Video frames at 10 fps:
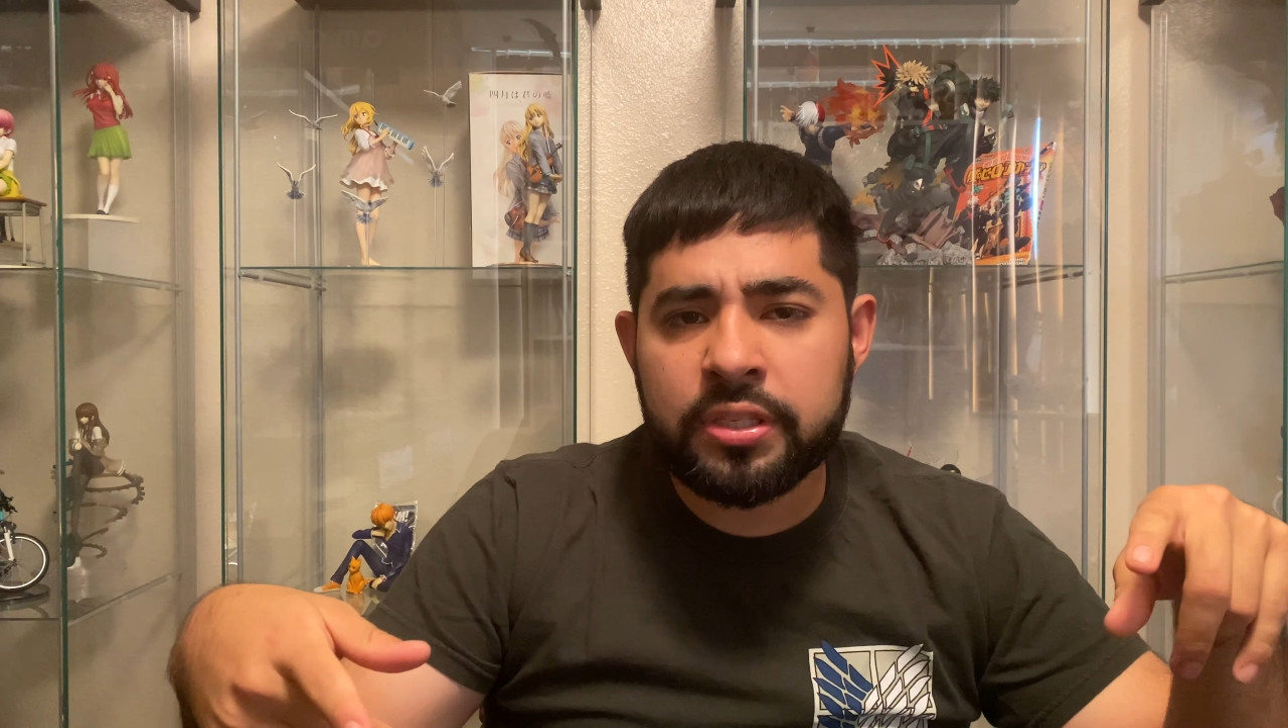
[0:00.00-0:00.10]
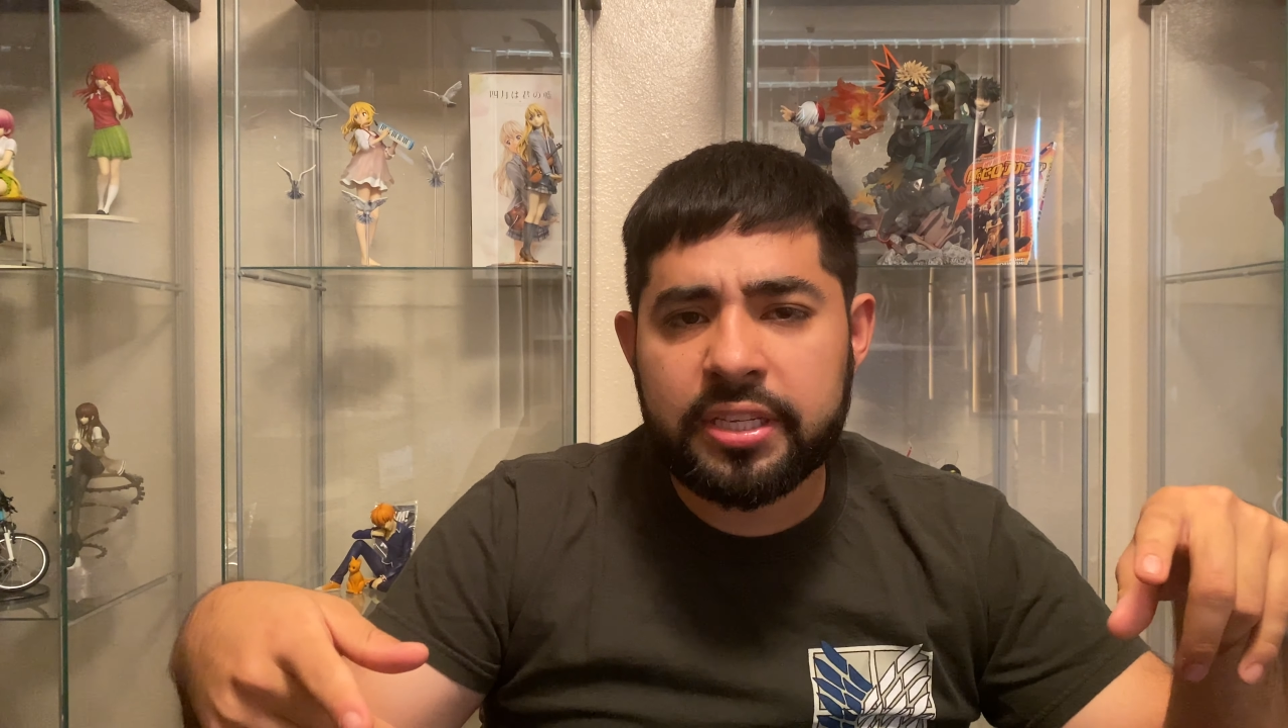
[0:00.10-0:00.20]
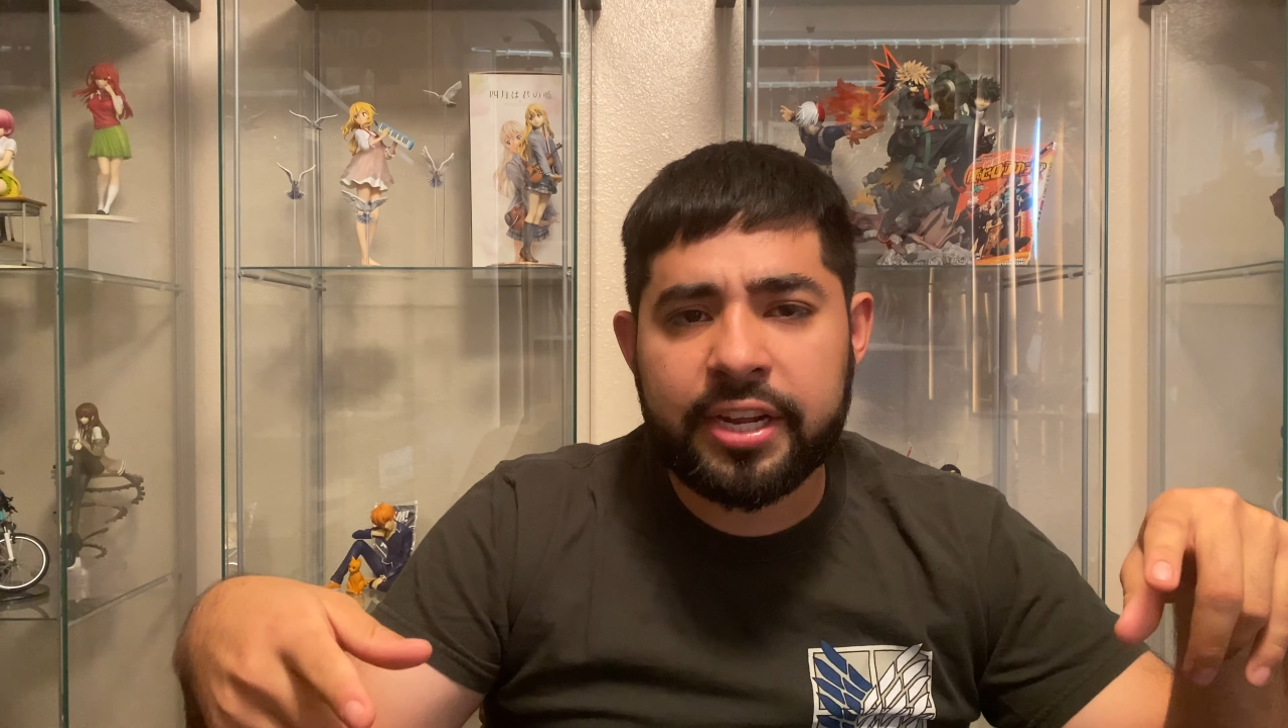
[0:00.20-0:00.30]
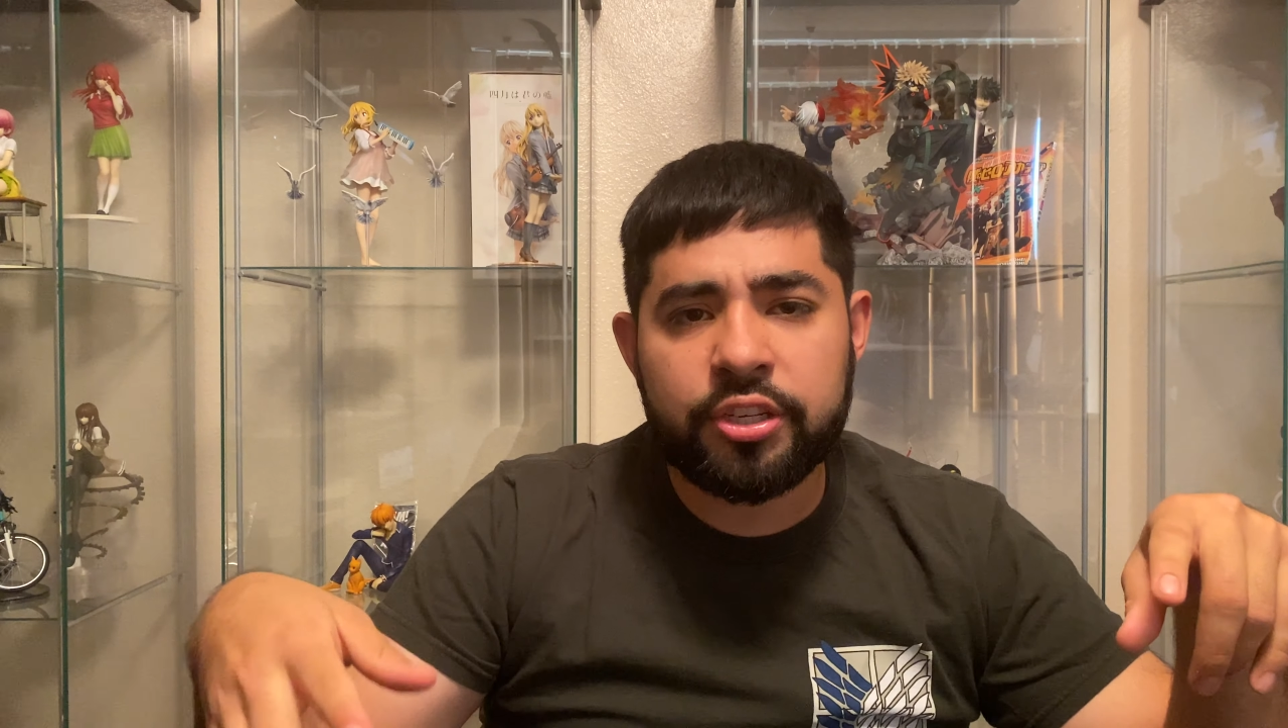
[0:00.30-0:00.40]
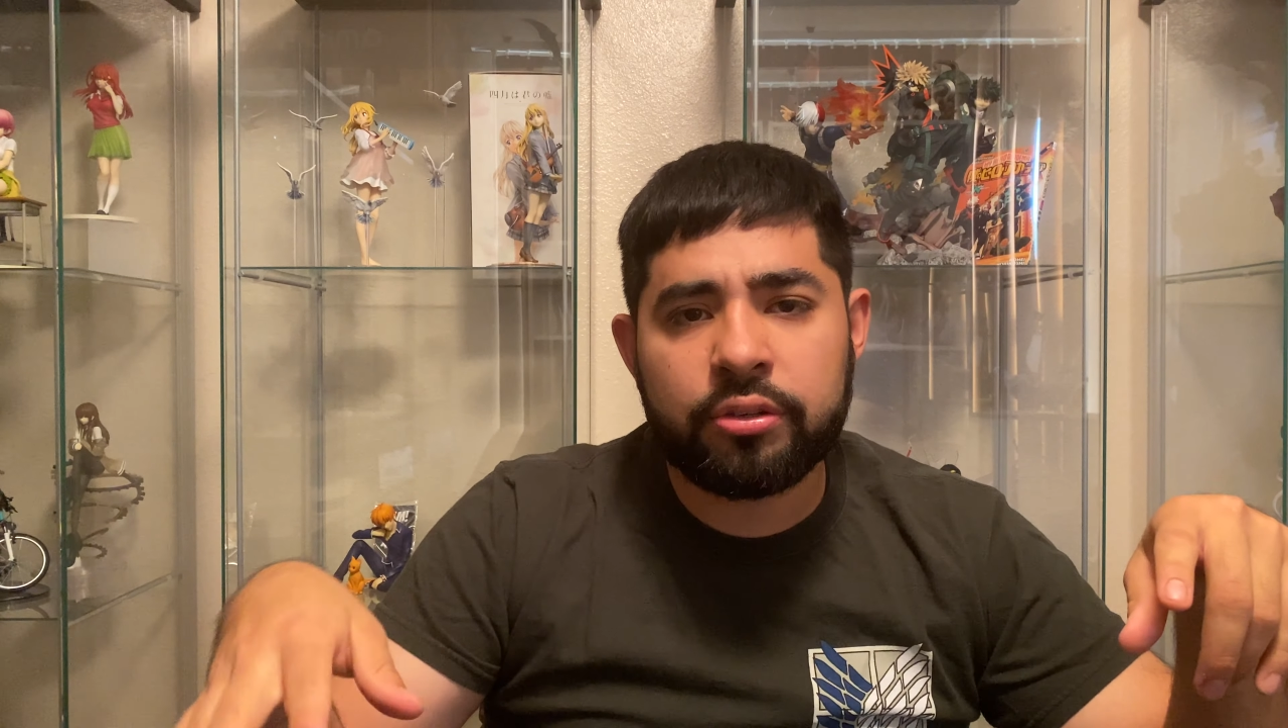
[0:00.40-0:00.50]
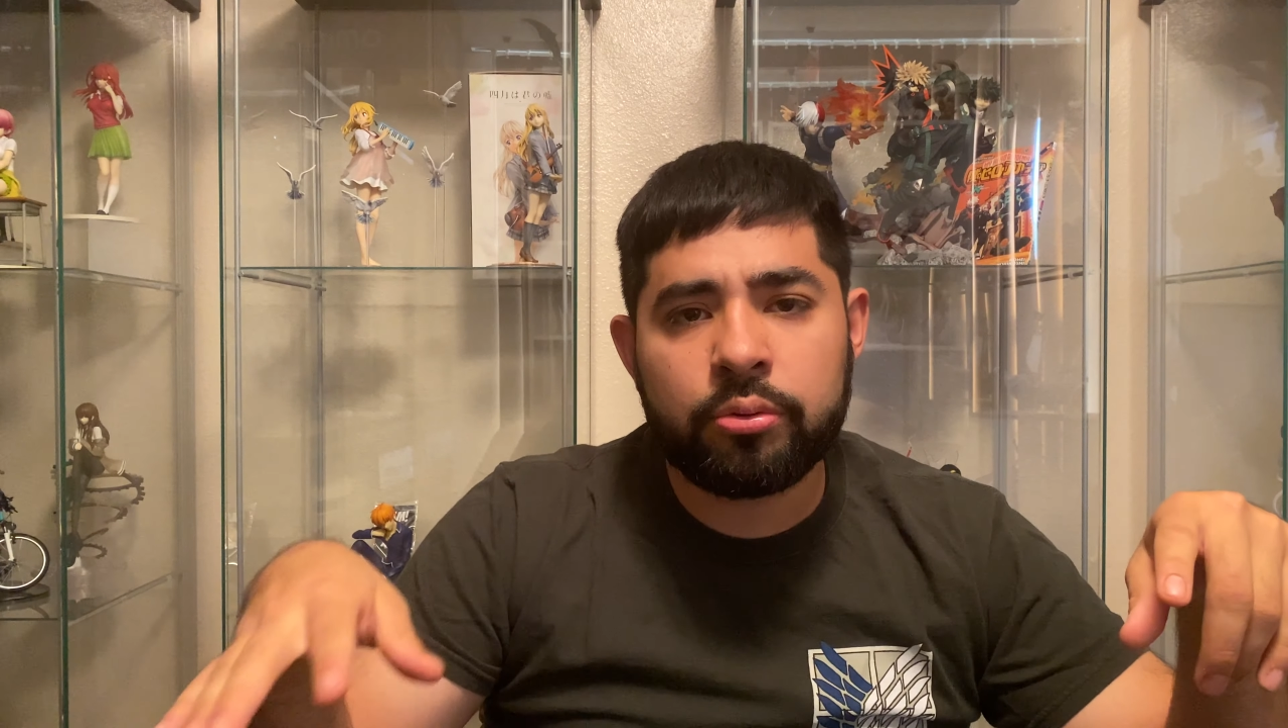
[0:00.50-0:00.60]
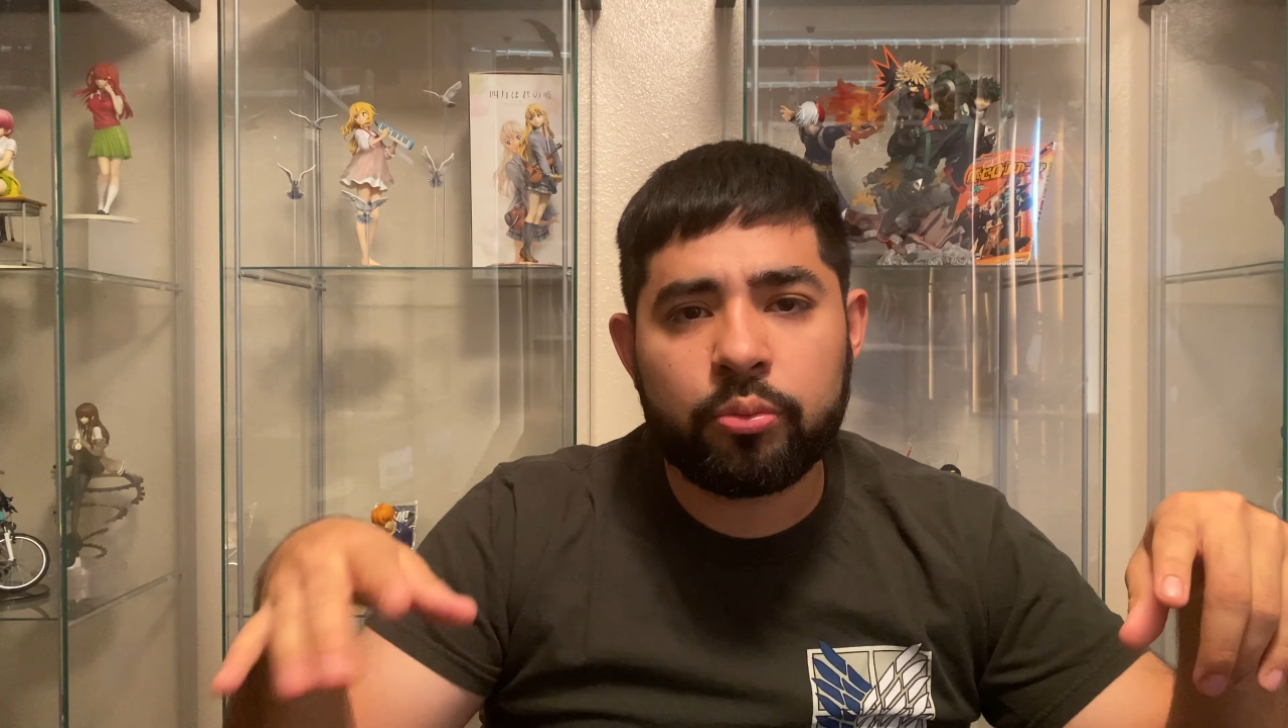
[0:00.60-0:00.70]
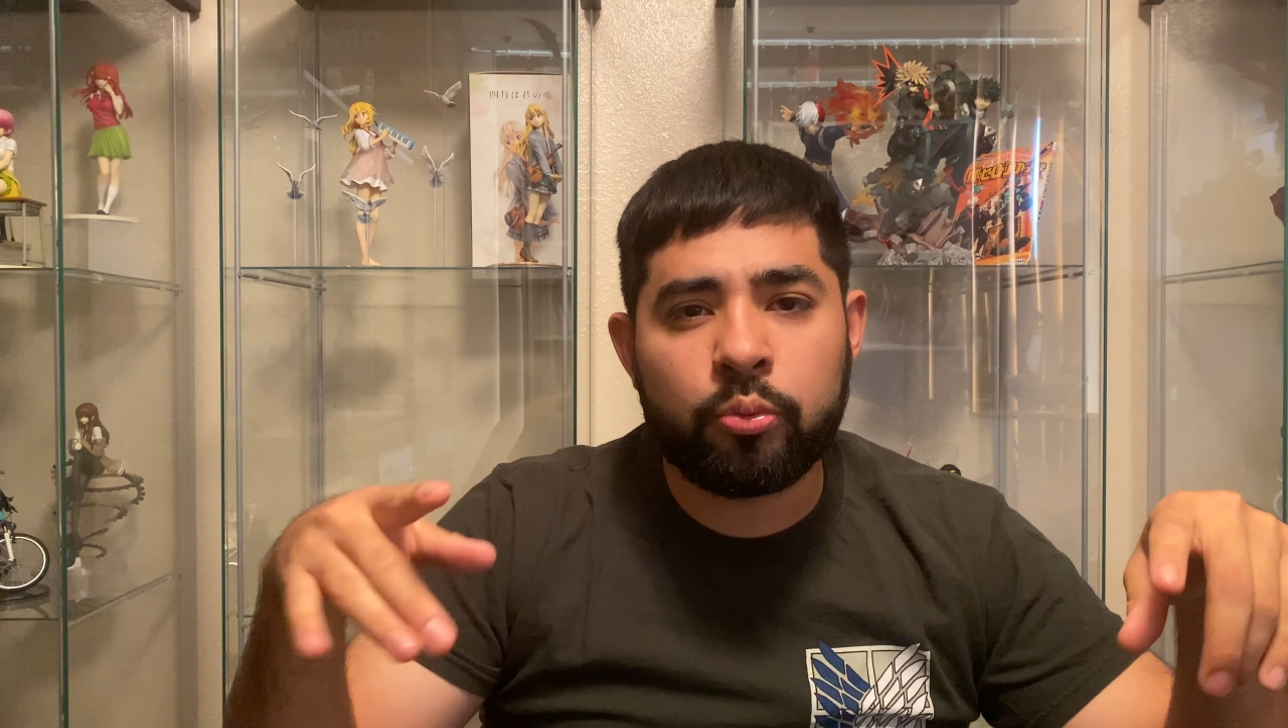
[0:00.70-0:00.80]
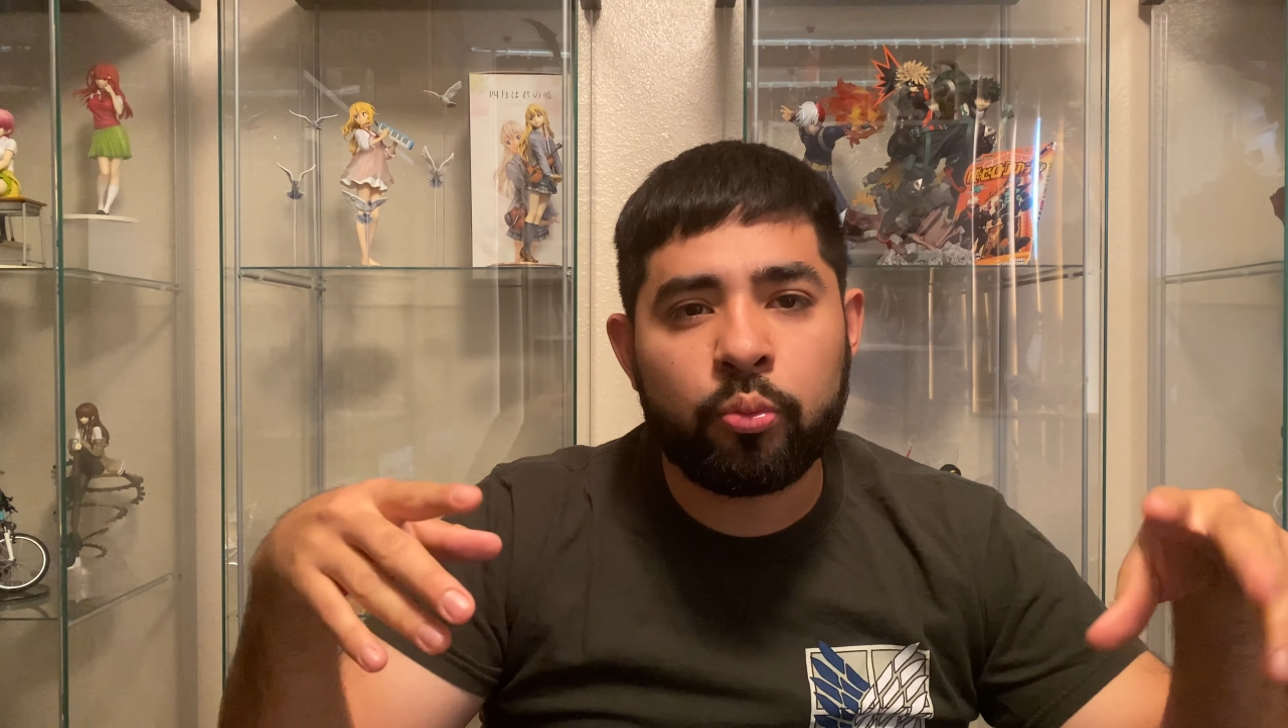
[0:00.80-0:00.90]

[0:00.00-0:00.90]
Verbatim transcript: statue